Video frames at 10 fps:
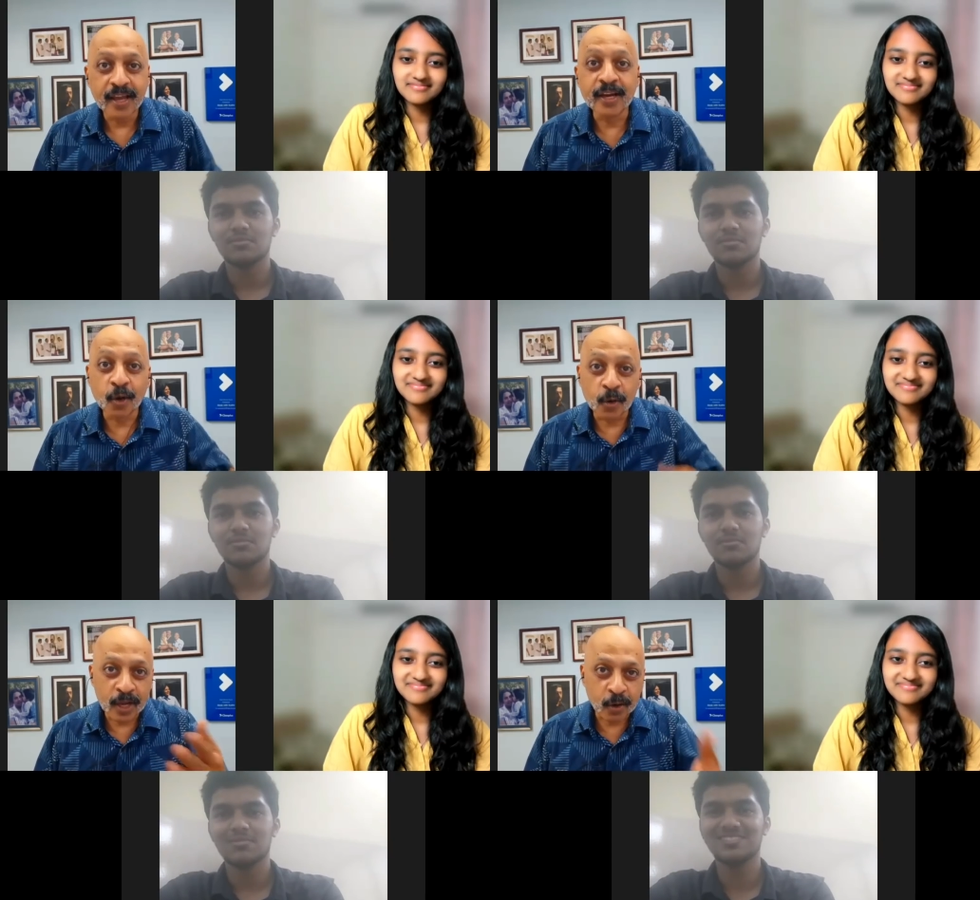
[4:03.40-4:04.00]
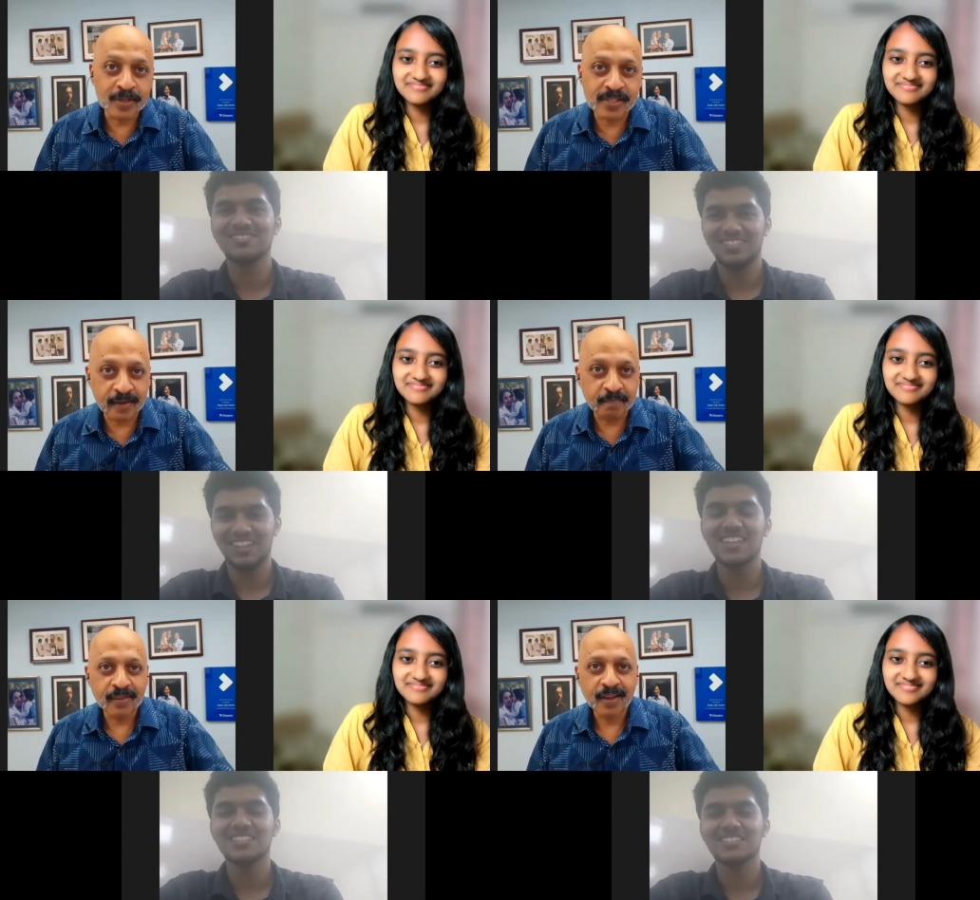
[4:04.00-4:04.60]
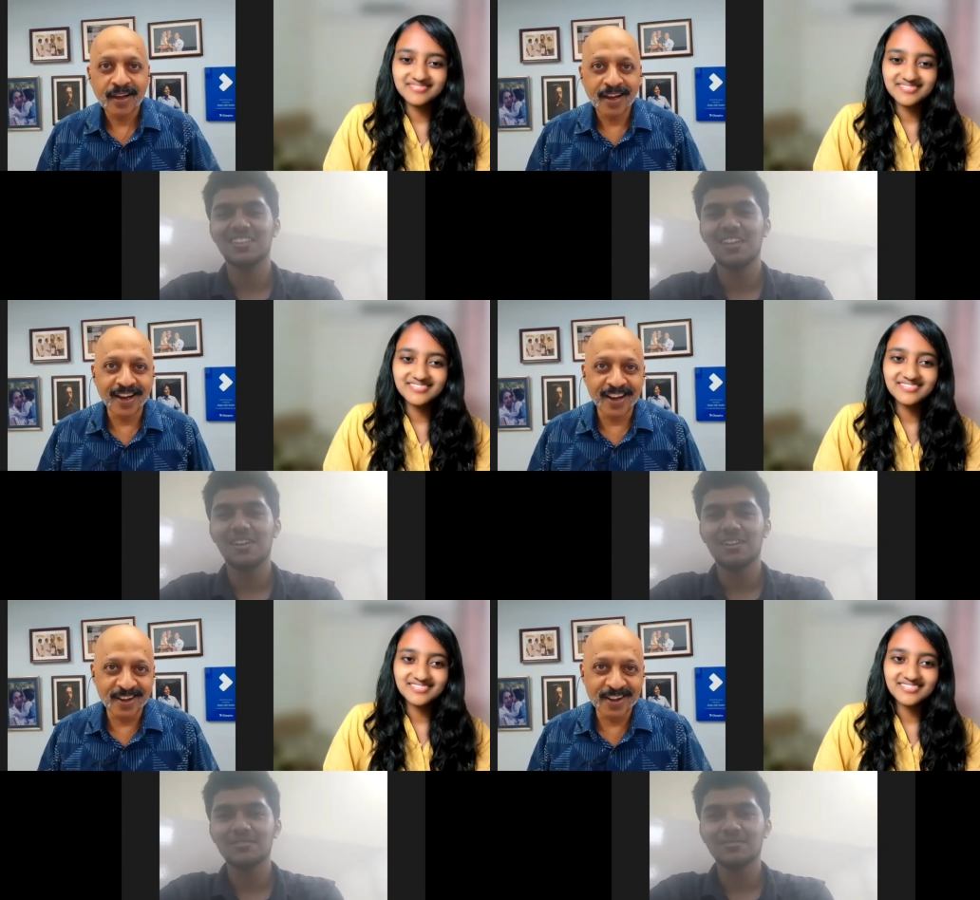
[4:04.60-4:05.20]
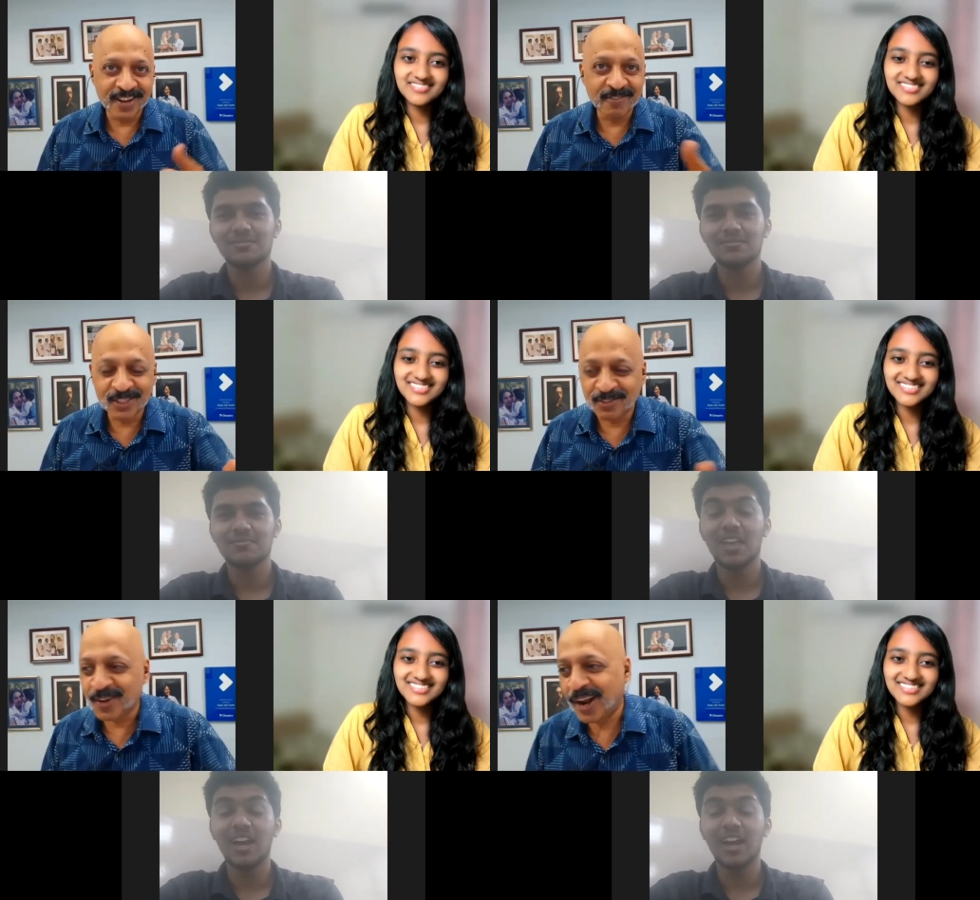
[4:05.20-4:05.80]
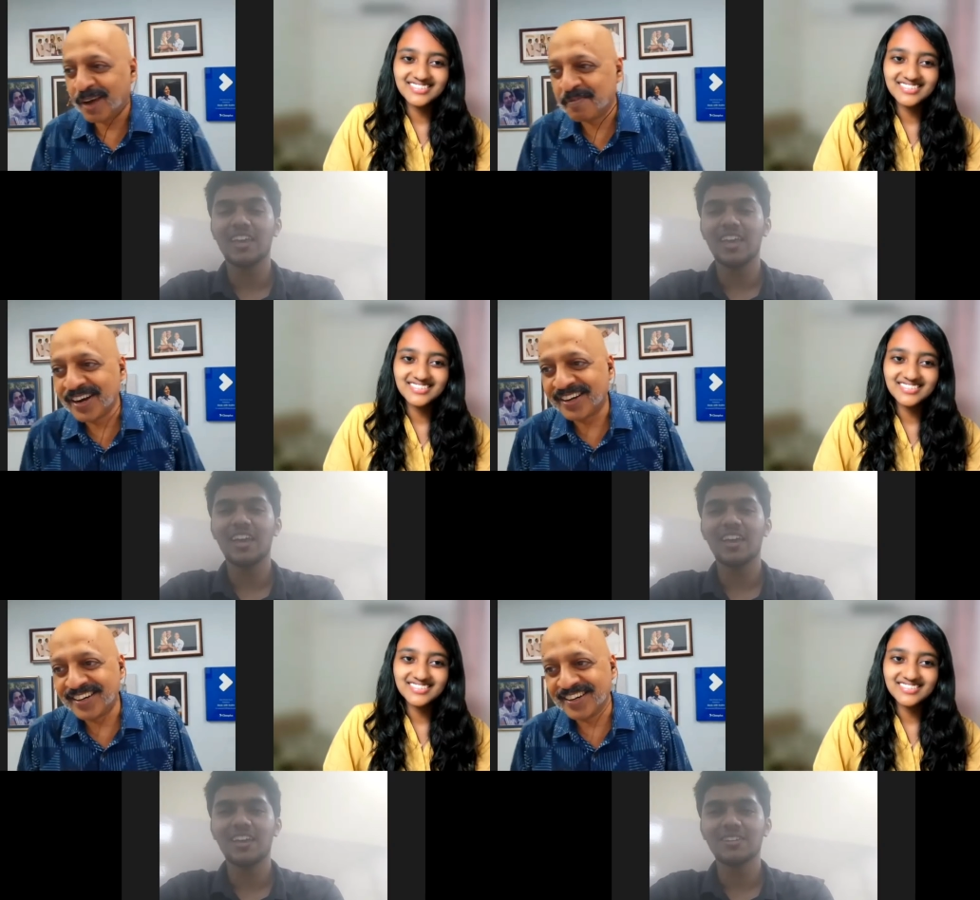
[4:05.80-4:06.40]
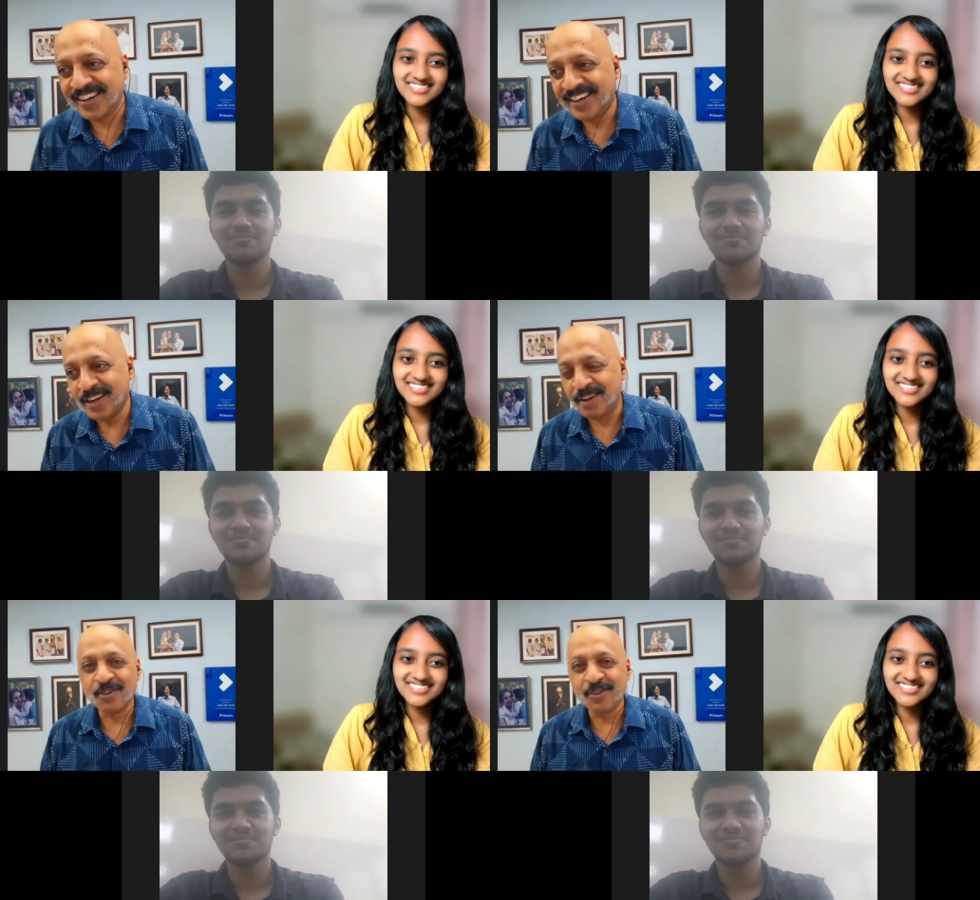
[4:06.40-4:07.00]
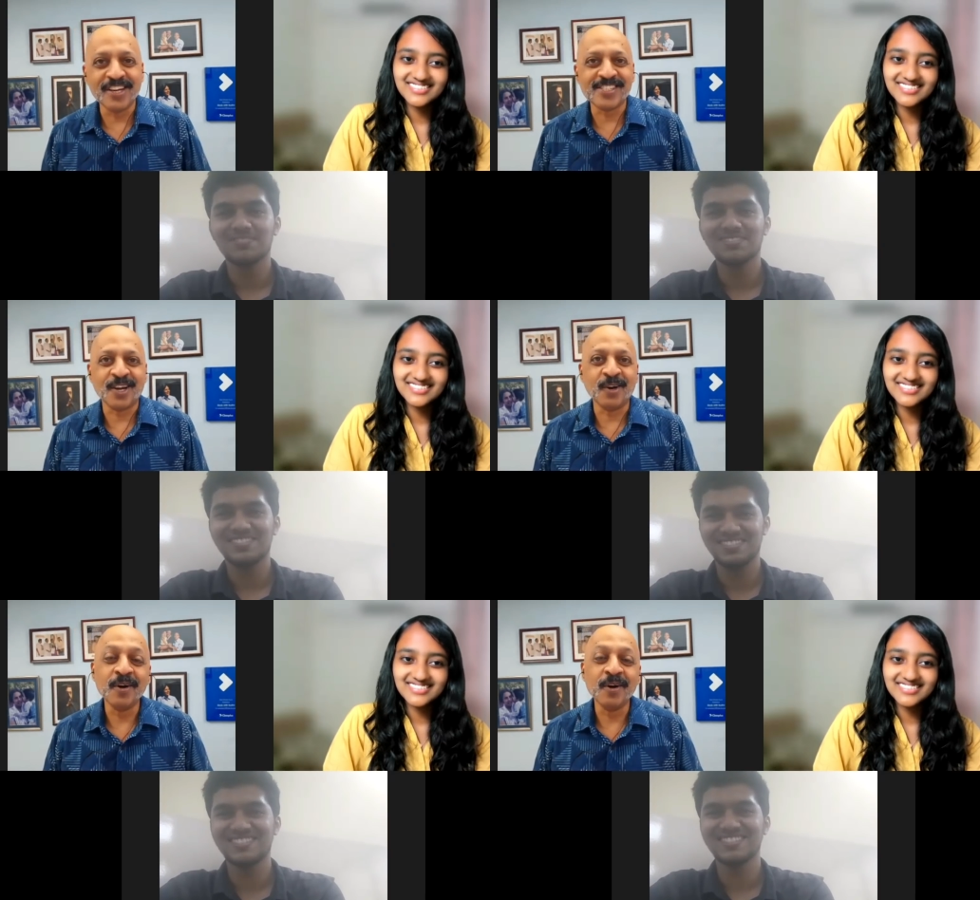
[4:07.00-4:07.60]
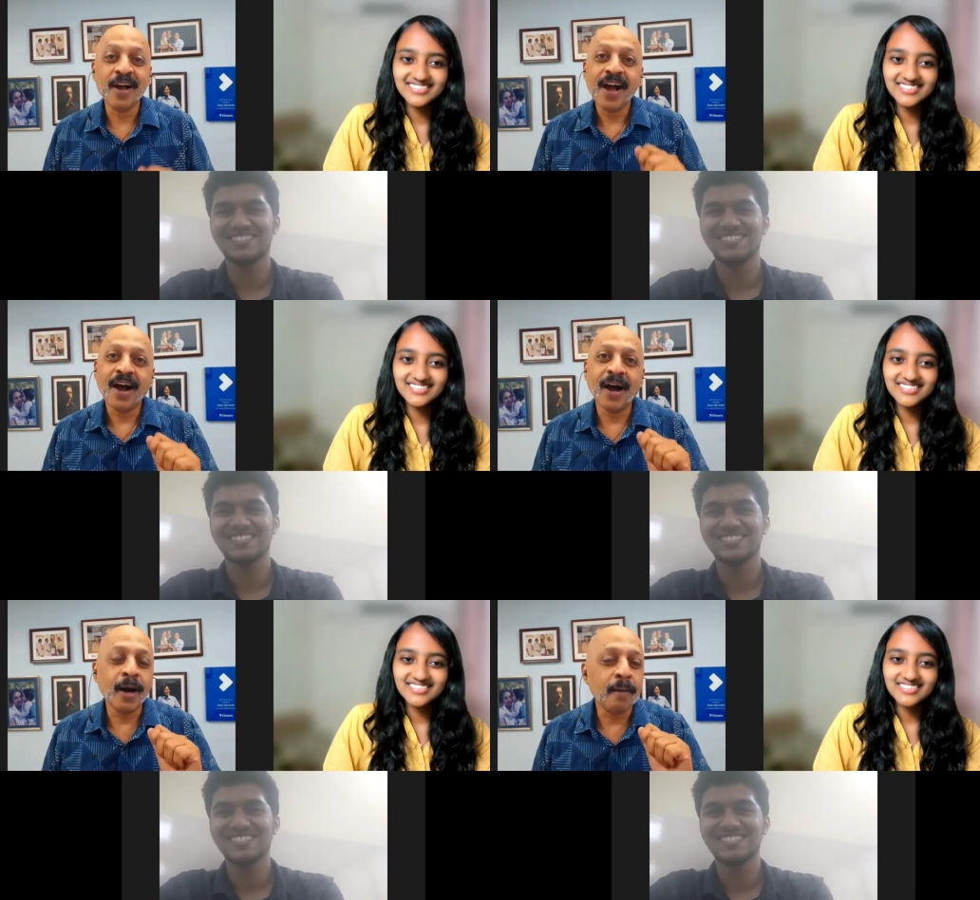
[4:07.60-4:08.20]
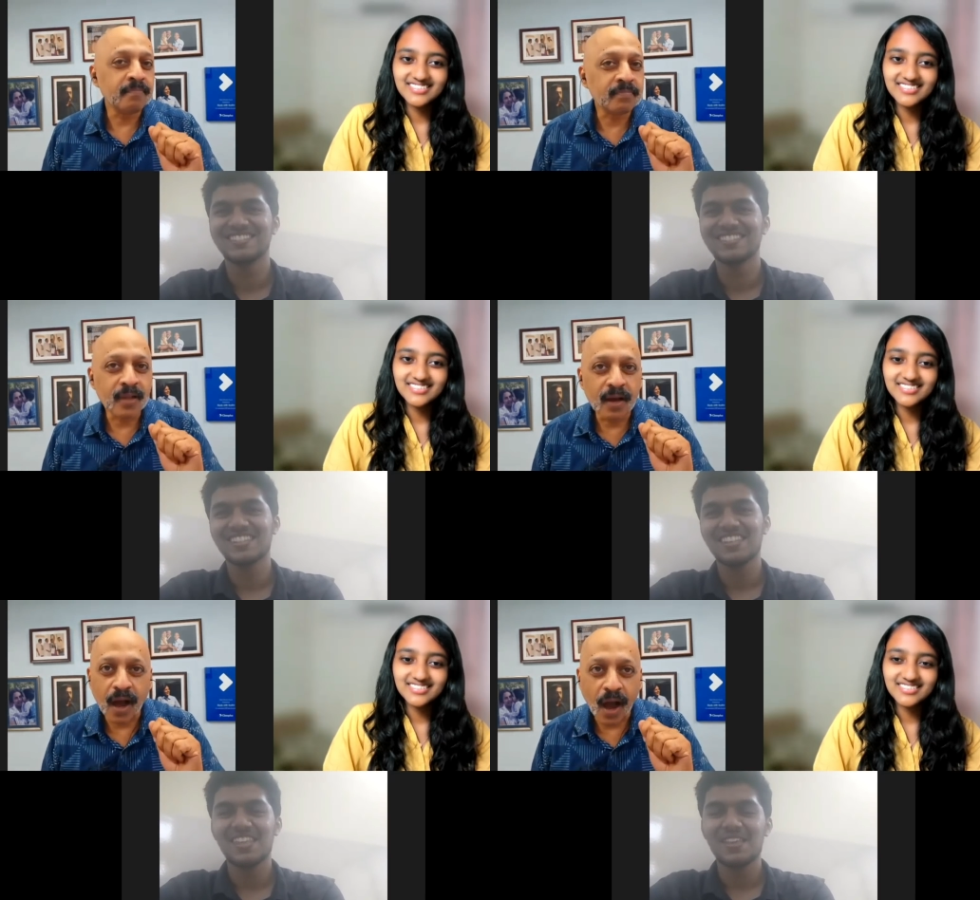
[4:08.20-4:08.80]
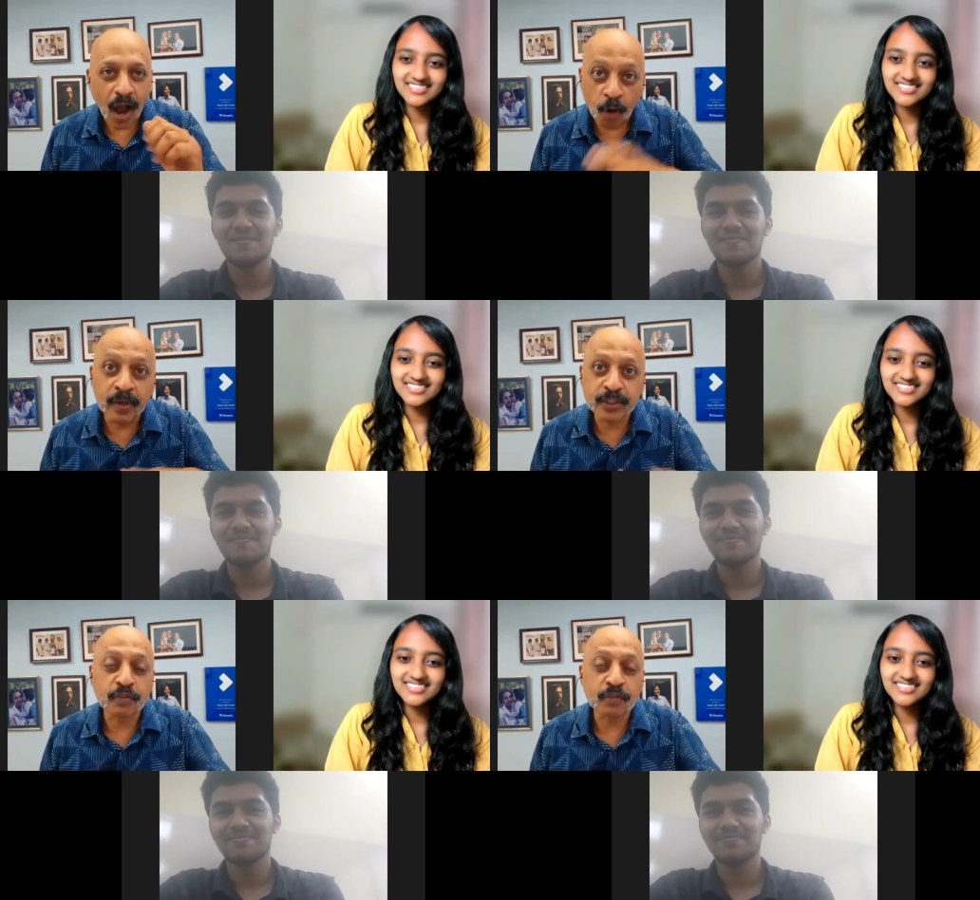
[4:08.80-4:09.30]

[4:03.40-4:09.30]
Speaker 1: including quizzing uh, in which we collaborated uh, a few years ago. Uh, how much